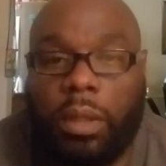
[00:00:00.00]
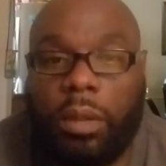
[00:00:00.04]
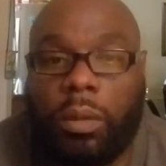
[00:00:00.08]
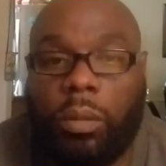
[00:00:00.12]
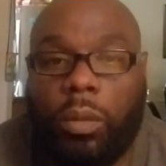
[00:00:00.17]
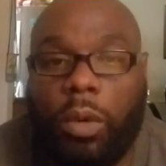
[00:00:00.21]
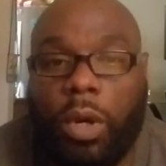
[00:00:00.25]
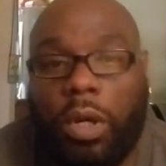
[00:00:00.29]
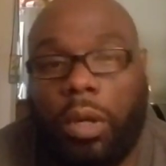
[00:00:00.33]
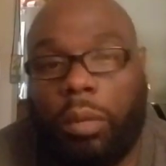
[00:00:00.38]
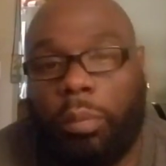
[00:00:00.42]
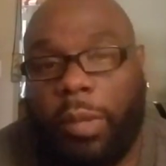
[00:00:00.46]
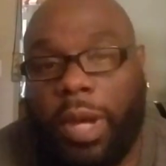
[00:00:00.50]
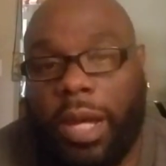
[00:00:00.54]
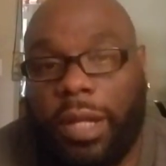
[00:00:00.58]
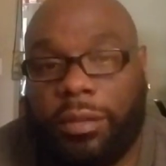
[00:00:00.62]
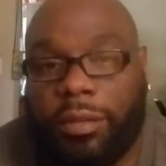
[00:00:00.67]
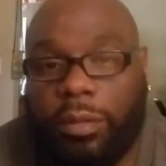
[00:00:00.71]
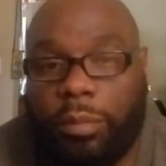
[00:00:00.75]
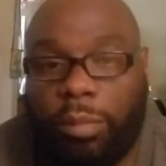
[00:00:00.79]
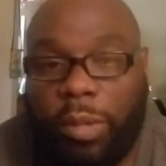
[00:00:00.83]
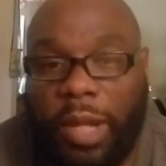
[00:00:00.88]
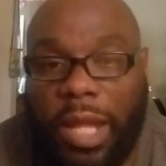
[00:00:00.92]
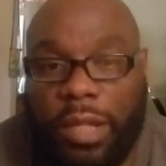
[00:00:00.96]
Welcome back
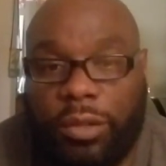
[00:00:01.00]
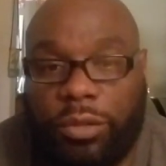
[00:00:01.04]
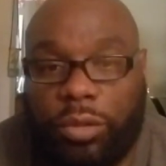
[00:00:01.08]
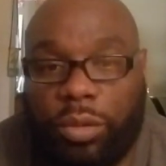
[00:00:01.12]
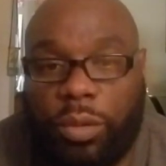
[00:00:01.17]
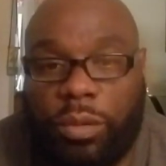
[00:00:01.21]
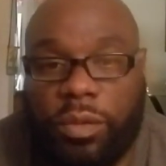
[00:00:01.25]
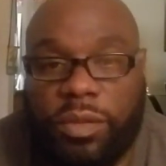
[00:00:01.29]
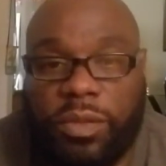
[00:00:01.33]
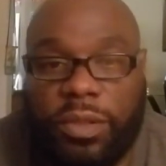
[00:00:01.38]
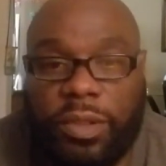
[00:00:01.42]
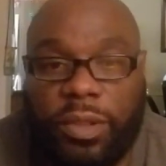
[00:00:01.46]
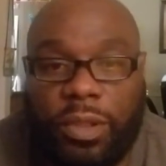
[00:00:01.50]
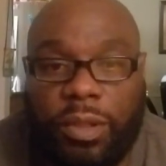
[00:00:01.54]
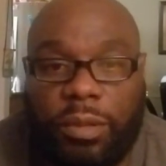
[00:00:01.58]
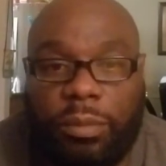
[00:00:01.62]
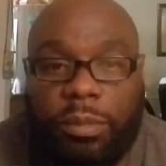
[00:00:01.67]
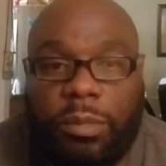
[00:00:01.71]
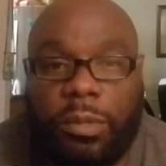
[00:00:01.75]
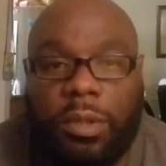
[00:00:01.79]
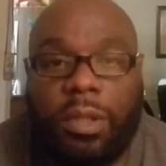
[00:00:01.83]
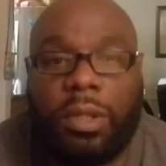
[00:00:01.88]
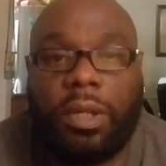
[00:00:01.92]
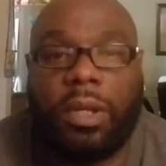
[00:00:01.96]
to Black Truth Serum.
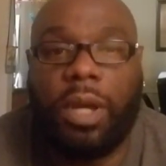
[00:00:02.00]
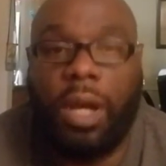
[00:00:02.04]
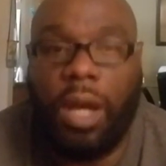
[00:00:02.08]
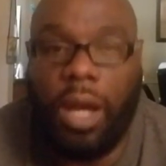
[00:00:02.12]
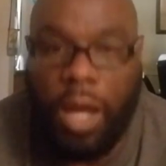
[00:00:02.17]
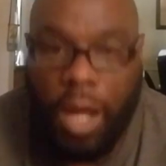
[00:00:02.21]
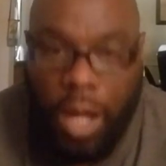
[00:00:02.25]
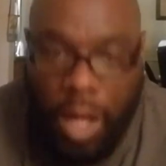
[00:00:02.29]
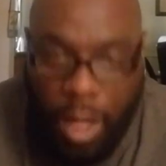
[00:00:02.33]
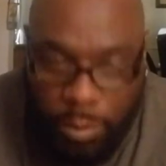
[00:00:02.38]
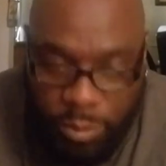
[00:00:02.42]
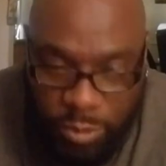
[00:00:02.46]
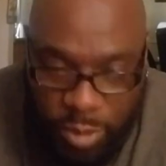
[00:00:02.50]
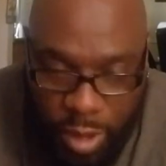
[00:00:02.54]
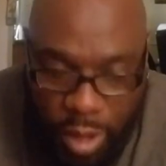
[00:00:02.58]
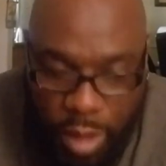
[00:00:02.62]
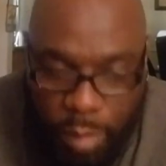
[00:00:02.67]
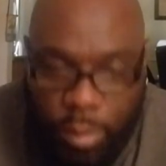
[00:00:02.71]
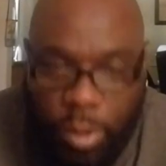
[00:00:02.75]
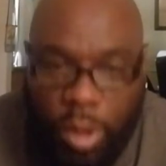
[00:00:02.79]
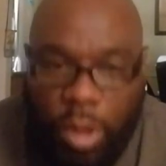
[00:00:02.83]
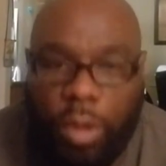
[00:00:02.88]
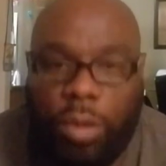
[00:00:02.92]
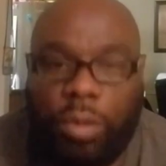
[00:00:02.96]
I am your
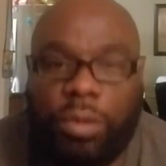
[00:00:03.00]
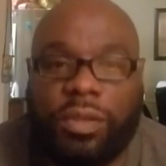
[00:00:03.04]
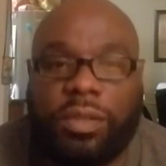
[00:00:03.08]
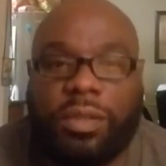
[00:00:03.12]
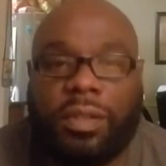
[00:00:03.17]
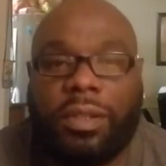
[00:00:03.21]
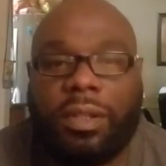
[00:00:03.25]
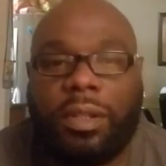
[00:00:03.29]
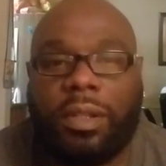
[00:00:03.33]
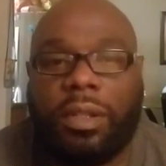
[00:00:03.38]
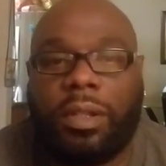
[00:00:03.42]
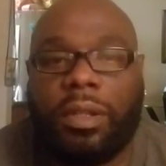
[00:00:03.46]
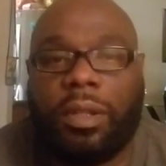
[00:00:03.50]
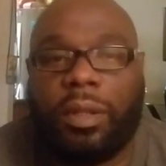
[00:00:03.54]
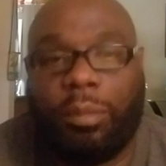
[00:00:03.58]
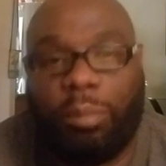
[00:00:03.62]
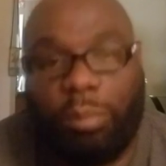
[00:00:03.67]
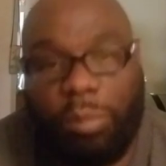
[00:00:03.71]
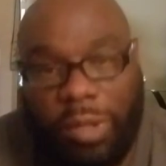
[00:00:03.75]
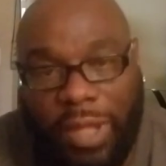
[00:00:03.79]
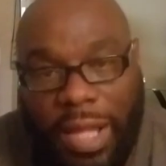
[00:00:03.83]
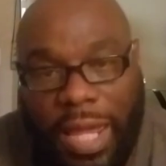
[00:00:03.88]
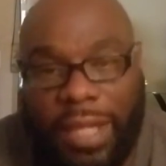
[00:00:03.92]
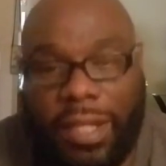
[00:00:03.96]
humble host,
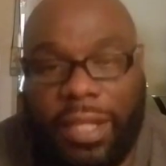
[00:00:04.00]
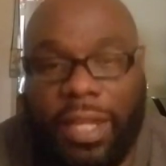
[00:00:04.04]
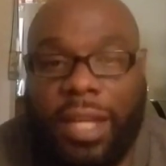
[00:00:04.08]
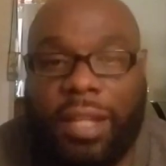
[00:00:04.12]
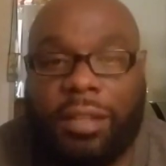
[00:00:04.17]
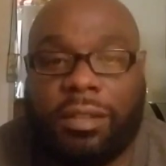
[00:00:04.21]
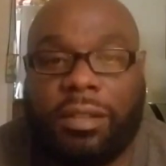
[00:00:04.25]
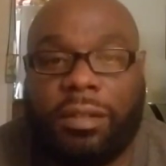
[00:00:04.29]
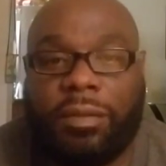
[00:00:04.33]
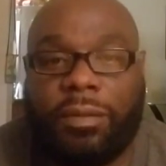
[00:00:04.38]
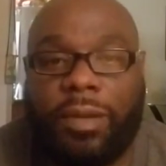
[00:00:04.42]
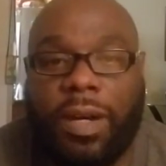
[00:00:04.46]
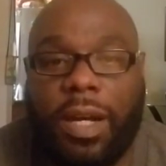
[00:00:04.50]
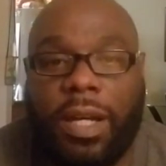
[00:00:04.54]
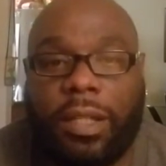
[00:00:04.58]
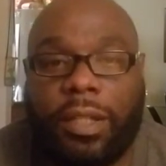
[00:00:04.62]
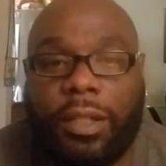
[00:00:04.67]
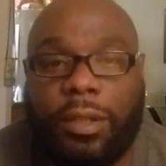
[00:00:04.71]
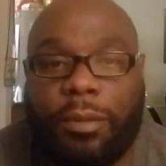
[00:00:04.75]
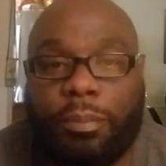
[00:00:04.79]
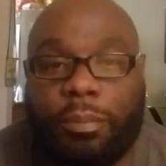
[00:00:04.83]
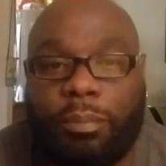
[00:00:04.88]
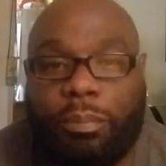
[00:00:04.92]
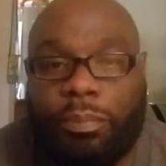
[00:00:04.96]
Black Ass Kafani.
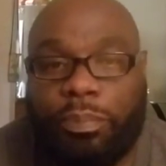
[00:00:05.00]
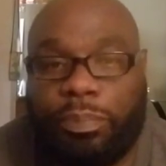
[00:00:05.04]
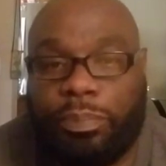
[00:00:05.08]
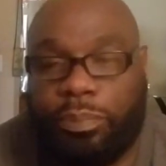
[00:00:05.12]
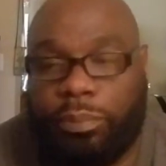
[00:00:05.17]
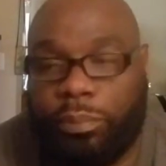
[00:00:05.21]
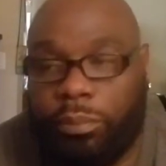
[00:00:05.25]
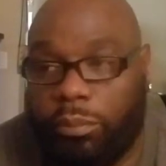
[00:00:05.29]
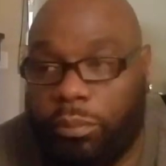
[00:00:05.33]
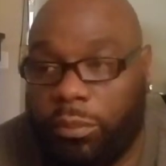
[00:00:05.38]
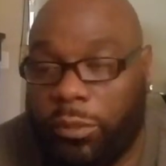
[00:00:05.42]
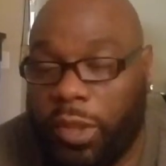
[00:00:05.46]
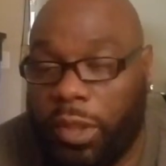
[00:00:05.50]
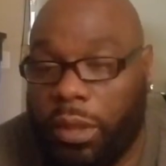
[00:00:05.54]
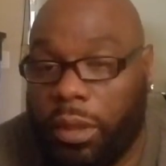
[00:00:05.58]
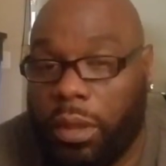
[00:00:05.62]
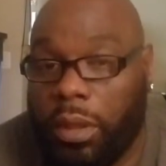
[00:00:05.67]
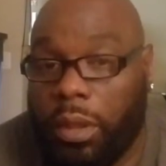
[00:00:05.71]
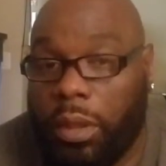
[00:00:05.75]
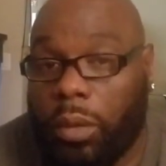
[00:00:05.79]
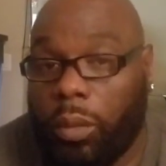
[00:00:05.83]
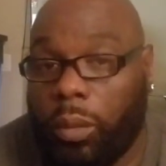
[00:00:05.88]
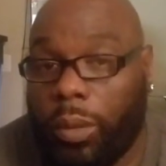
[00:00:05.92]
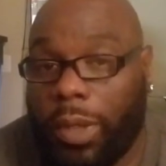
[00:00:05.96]

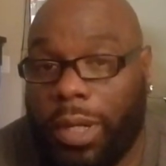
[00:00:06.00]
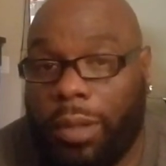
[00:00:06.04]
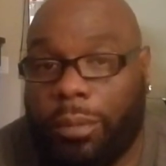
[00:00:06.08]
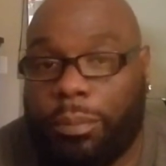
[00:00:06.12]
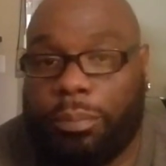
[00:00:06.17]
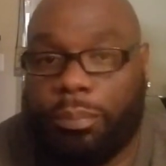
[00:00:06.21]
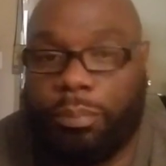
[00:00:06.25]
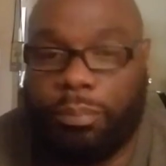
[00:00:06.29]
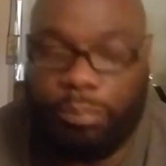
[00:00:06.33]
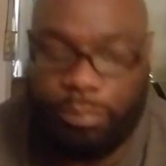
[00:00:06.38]
Well,